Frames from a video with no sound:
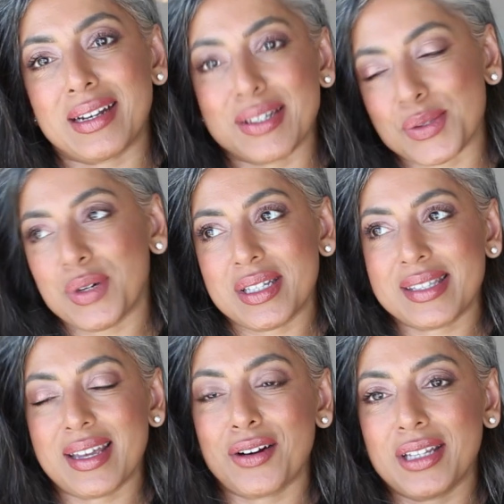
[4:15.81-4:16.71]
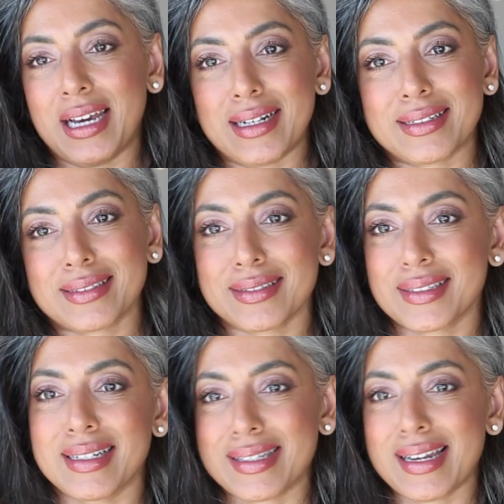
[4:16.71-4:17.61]
because once they're like,
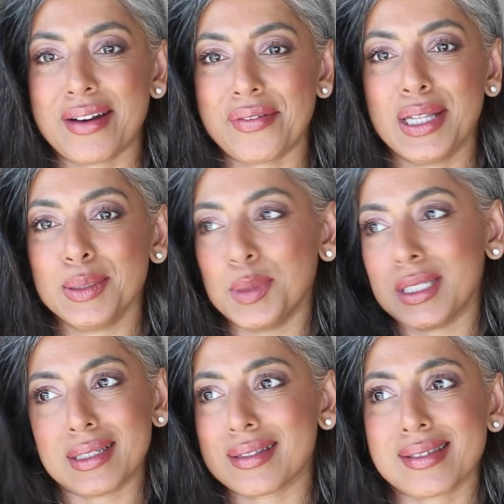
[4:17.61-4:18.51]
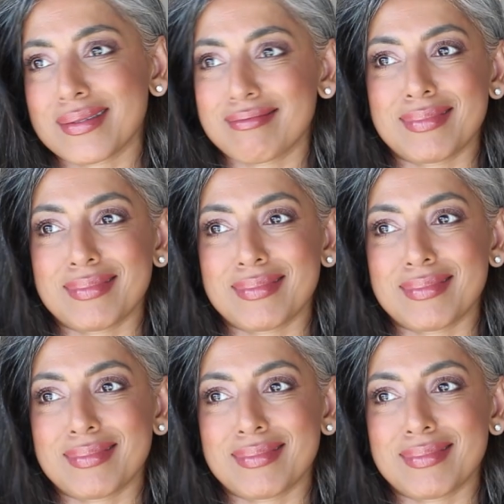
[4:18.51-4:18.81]
it's not available, it's